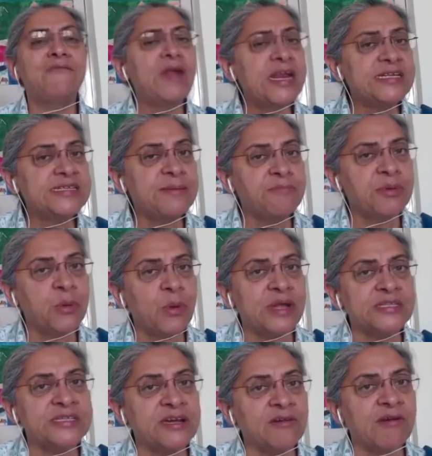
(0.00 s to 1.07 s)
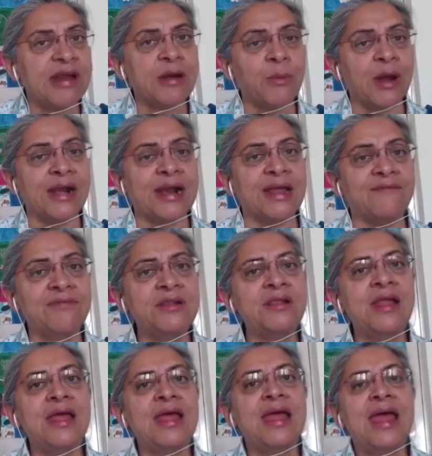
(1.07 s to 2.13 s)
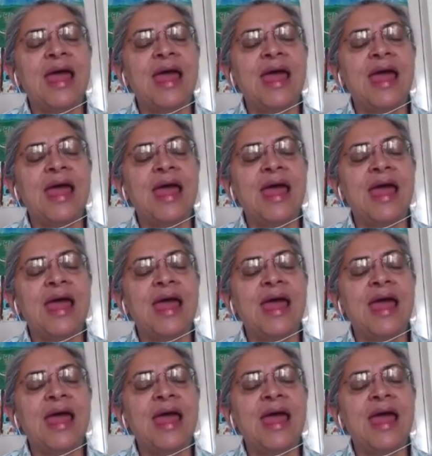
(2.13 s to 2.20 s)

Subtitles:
very simple ones at grade 1 level.